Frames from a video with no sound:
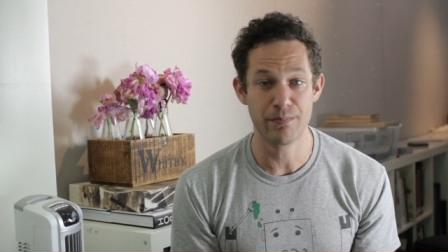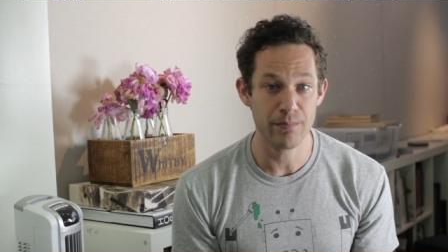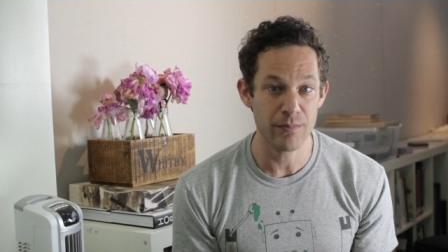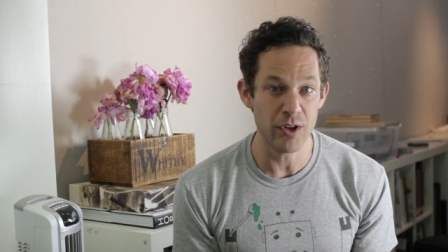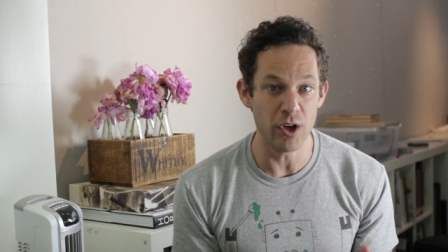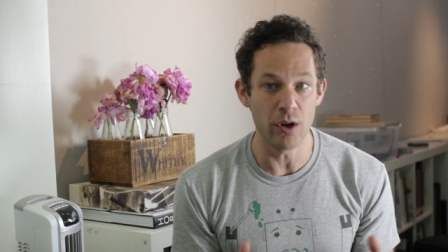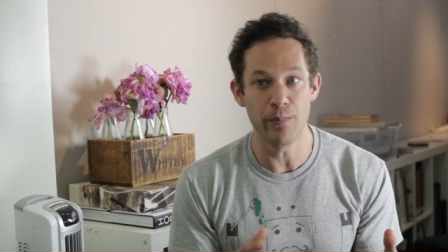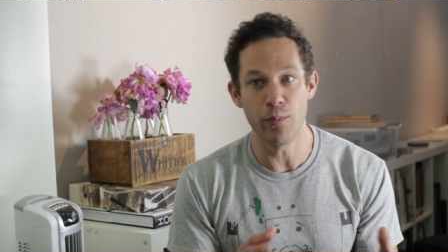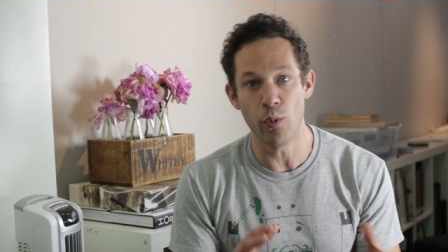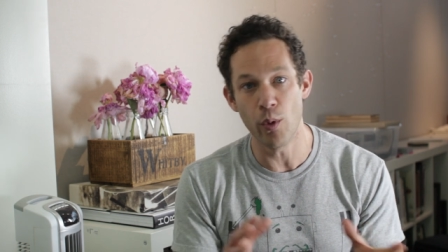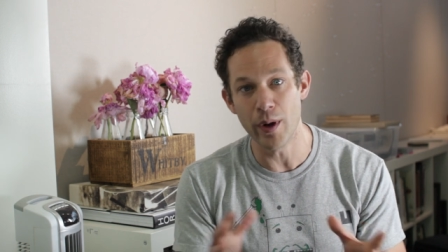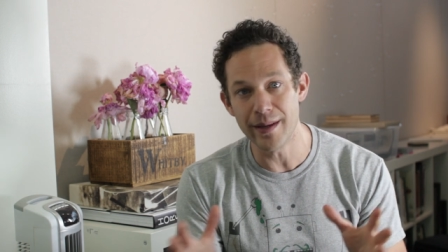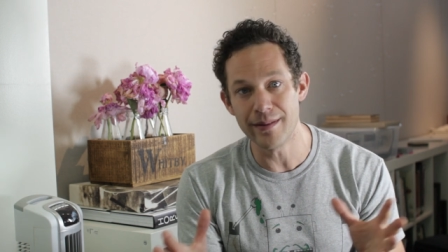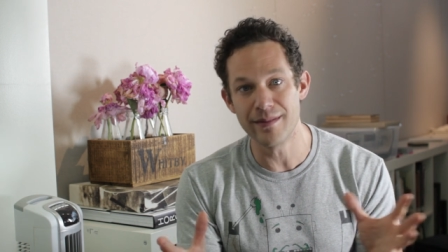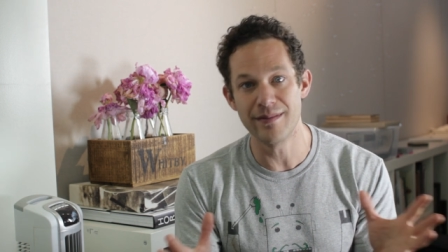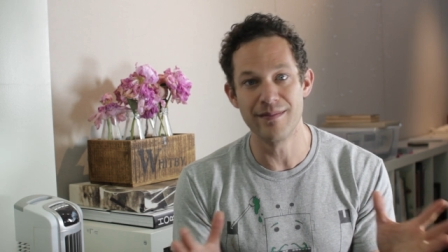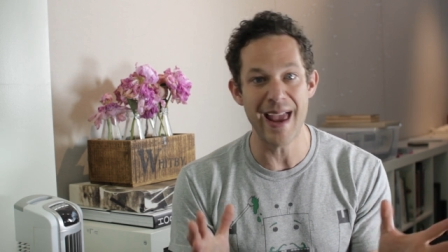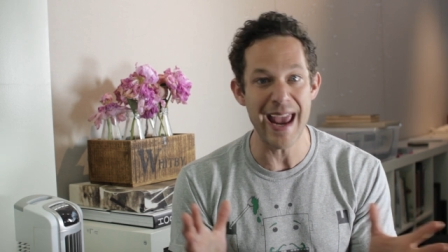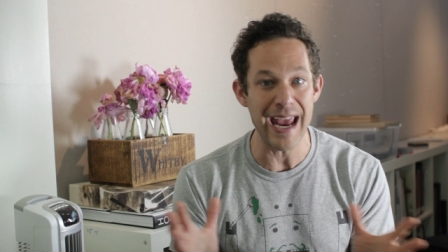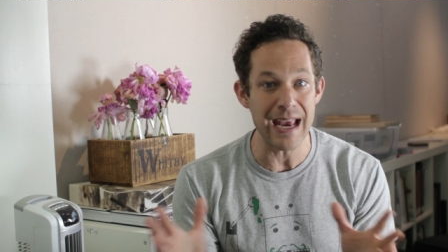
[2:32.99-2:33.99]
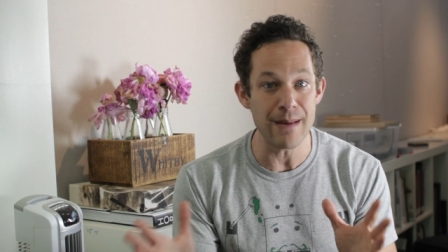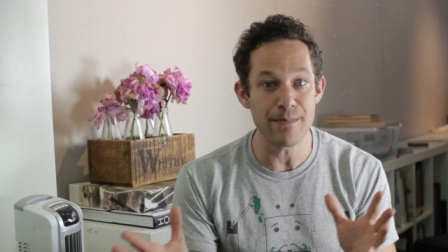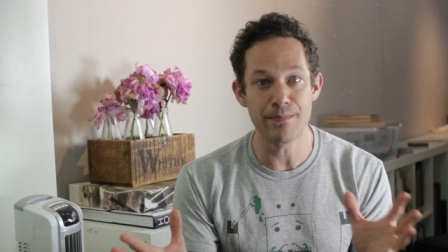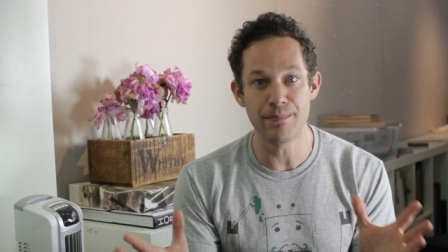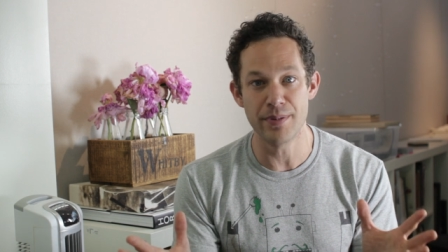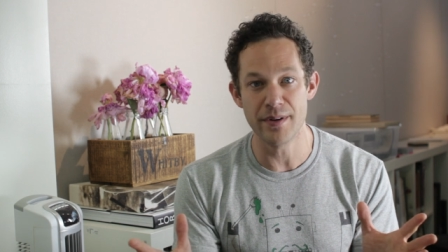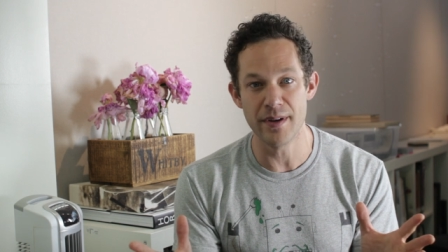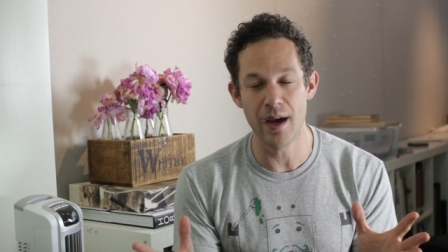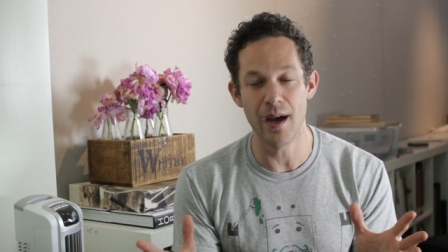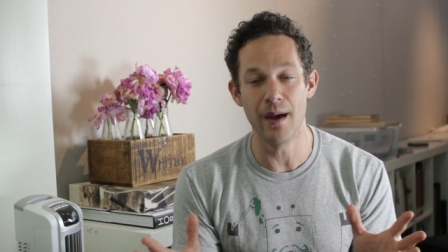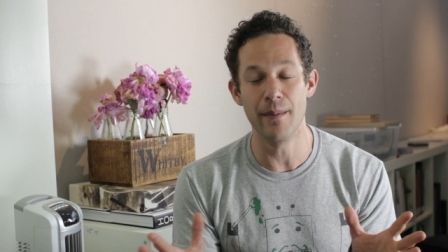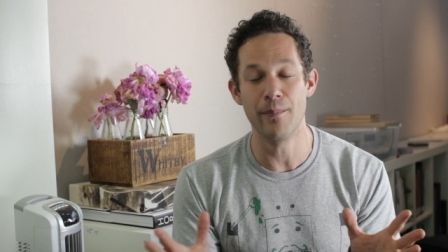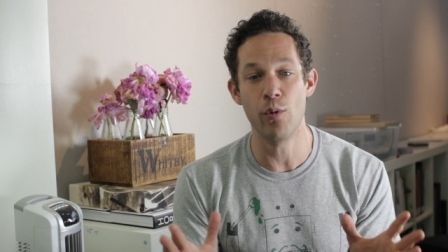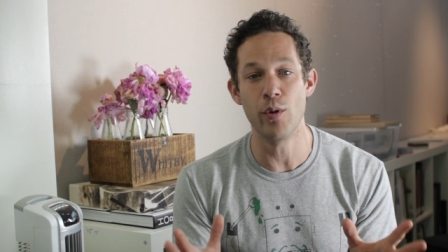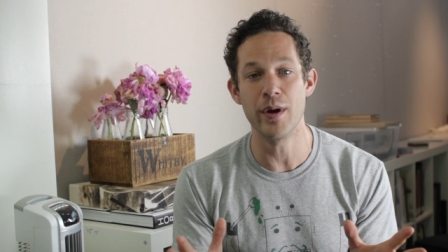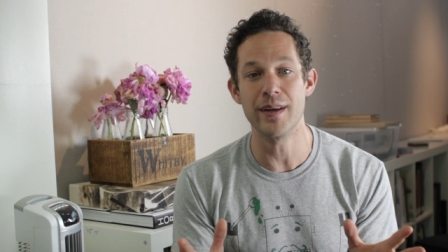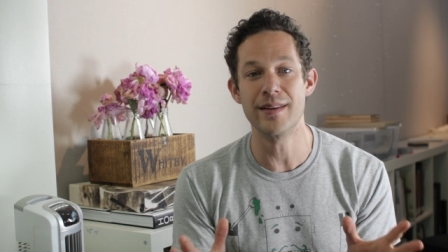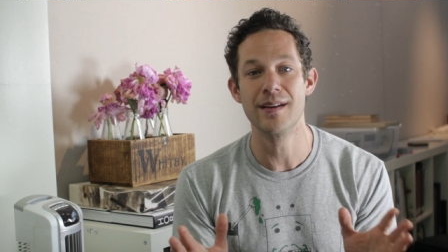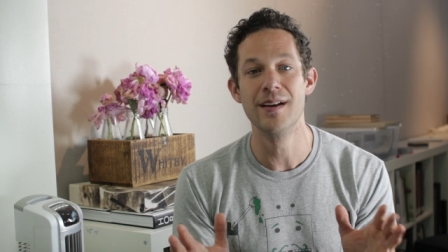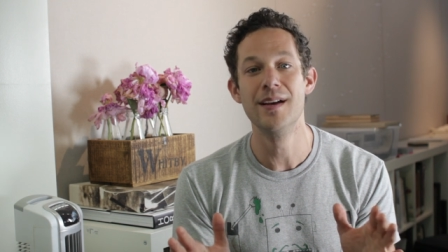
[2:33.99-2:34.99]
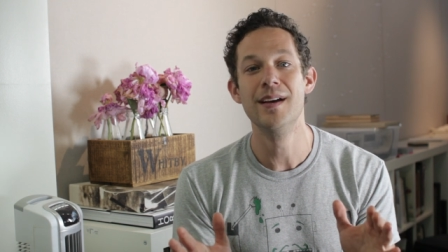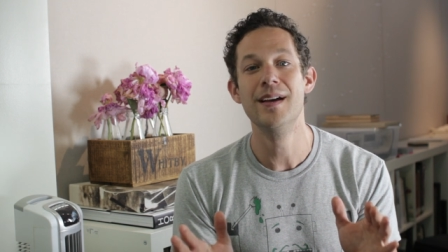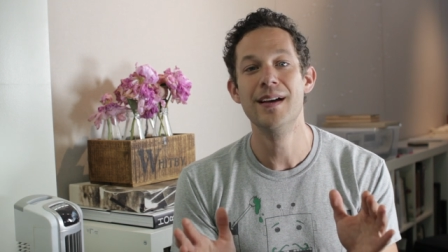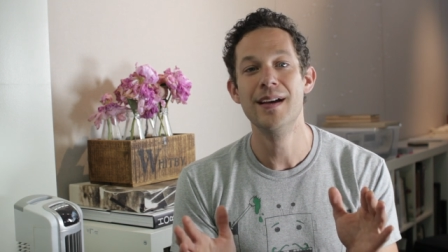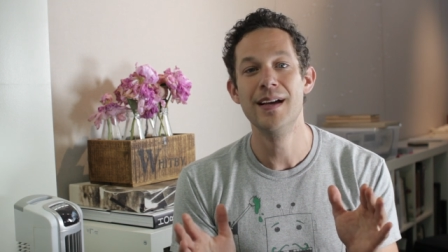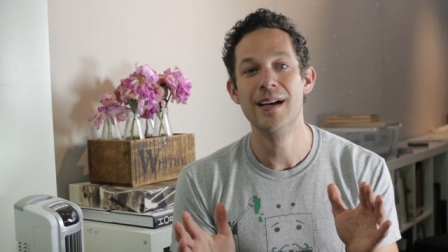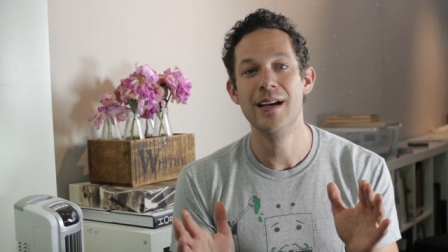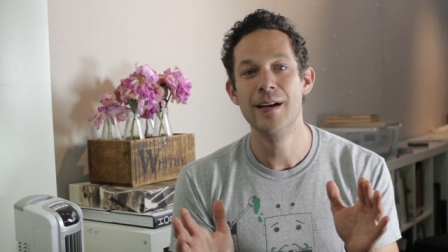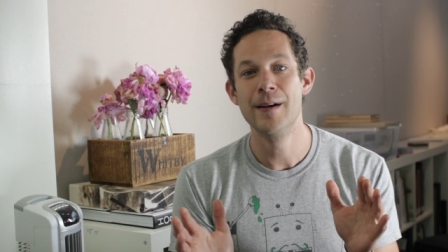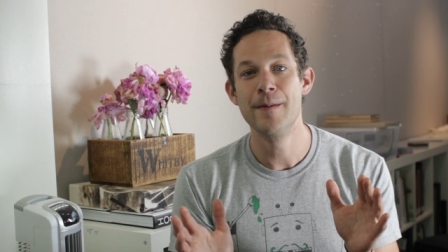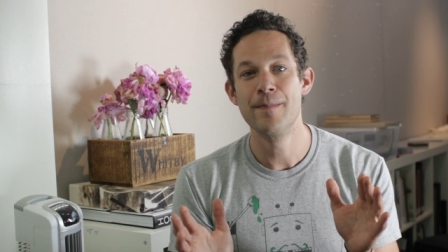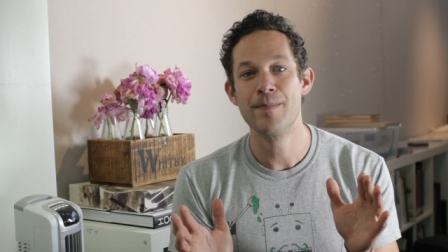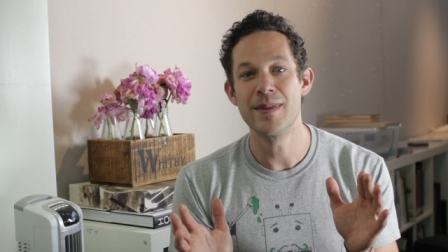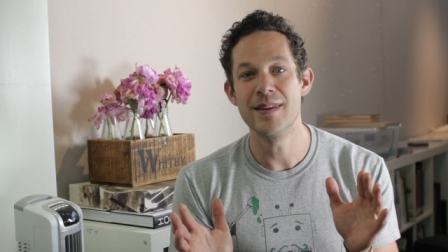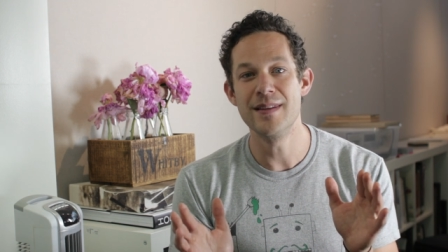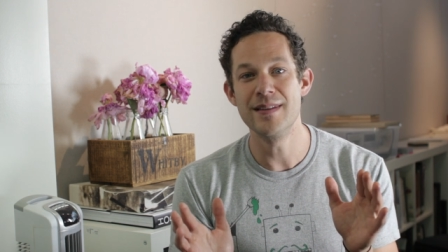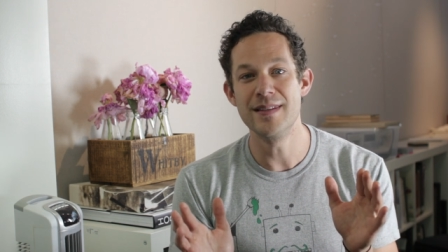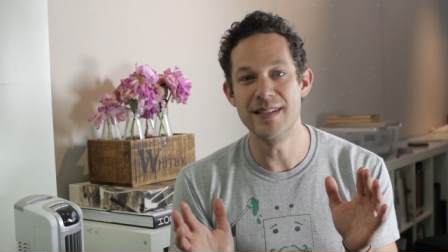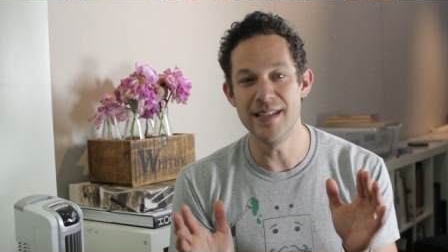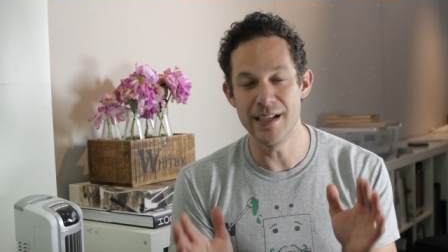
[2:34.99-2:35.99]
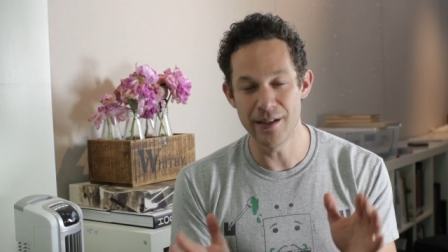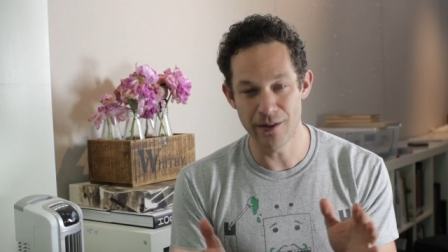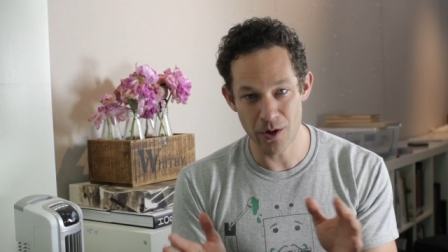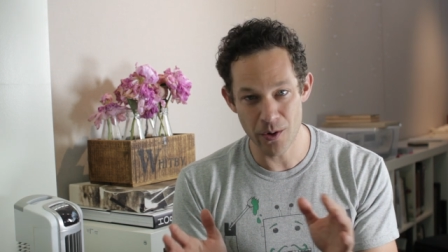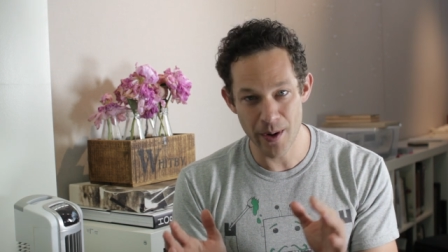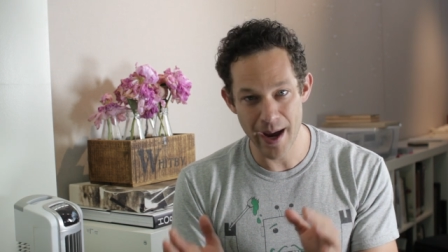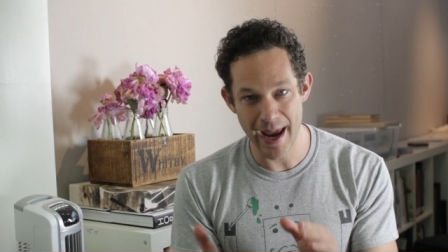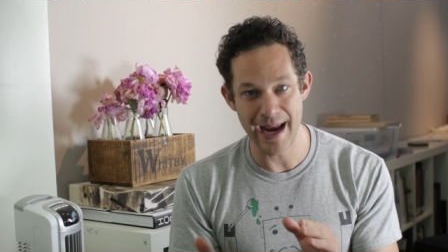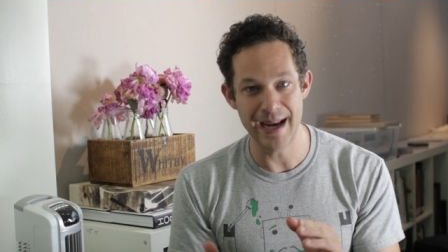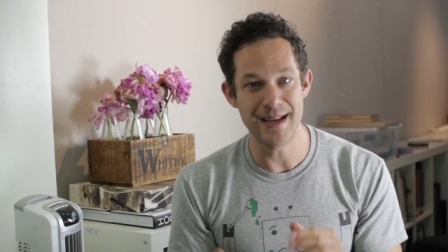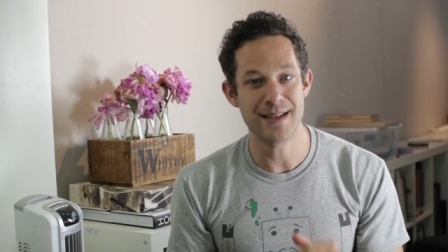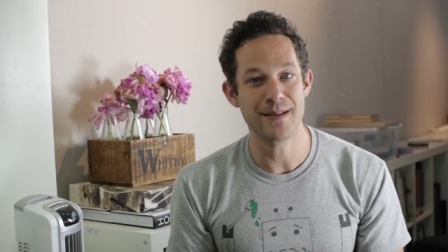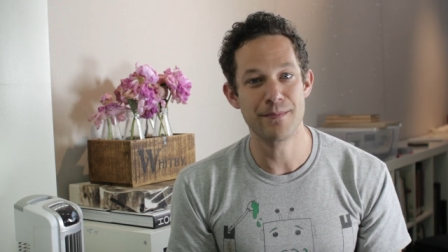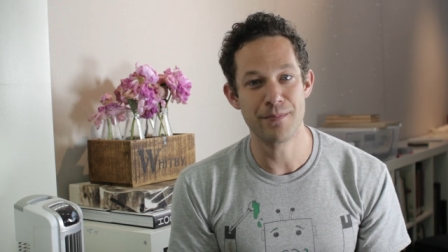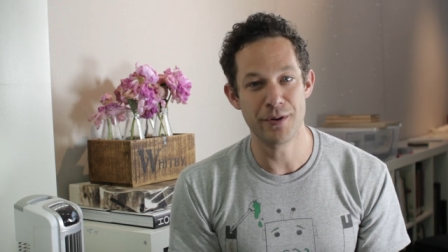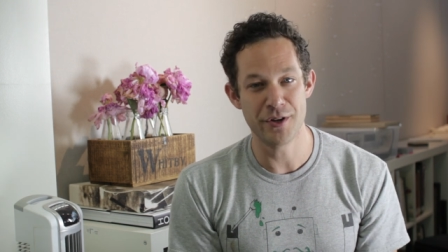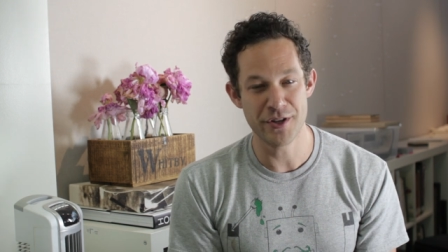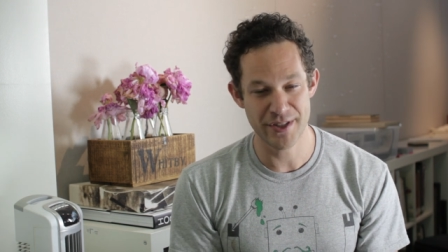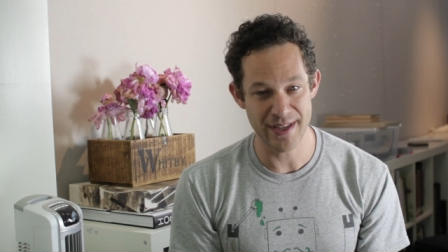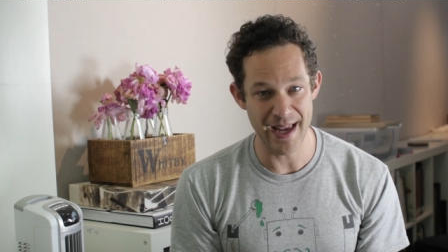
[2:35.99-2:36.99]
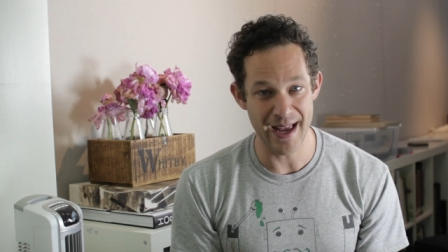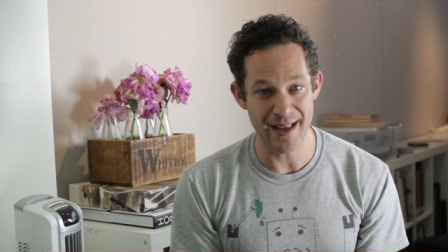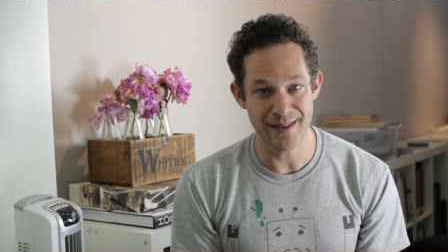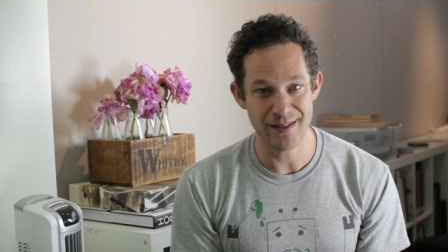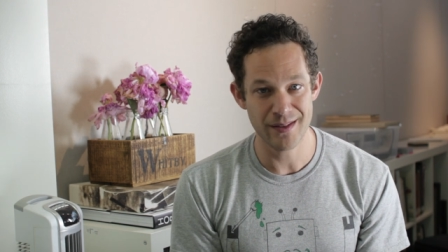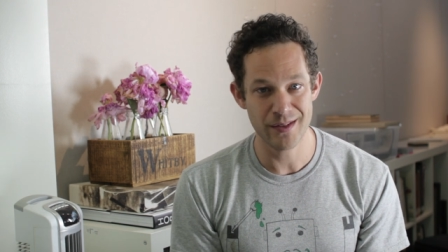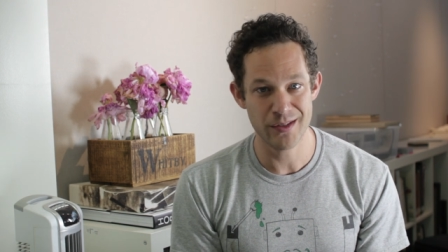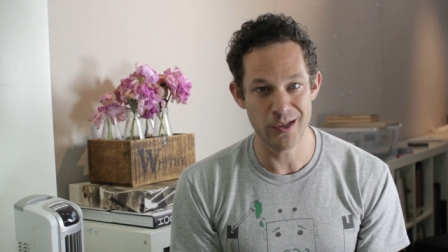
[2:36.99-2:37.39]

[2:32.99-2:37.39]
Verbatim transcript: you know, 0.8, uh, 0.08%.